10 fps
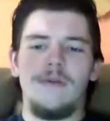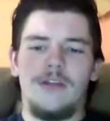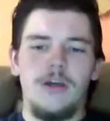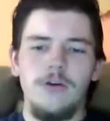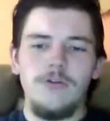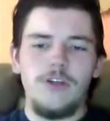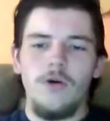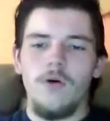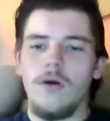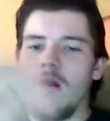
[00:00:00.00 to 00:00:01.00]
too
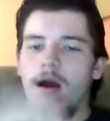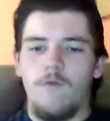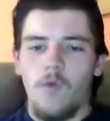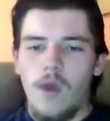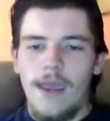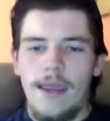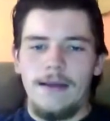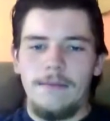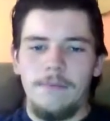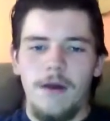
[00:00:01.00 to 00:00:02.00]
short of
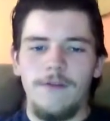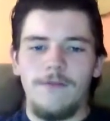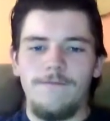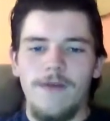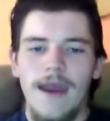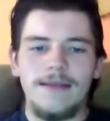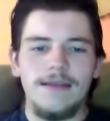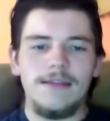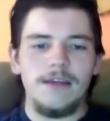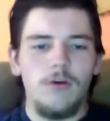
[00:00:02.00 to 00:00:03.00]
weed, but for the fact
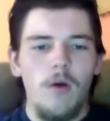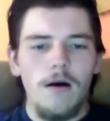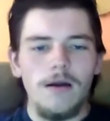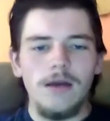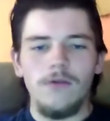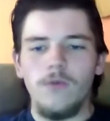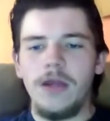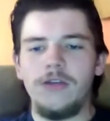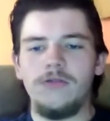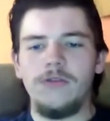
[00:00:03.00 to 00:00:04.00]
that the quality of
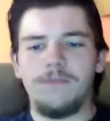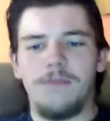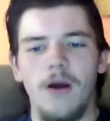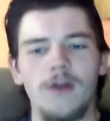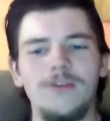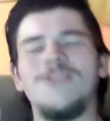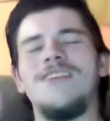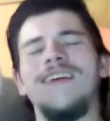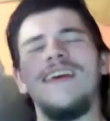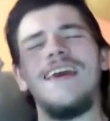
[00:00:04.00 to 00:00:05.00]
weed you just
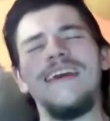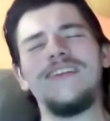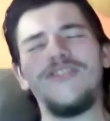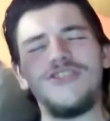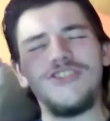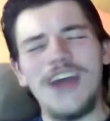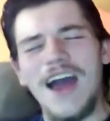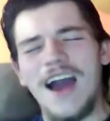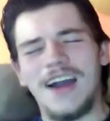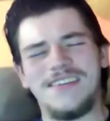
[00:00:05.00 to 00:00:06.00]
purchased
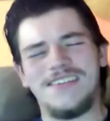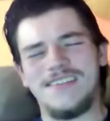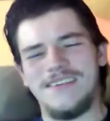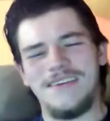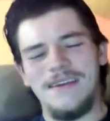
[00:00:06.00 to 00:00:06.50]
sucks.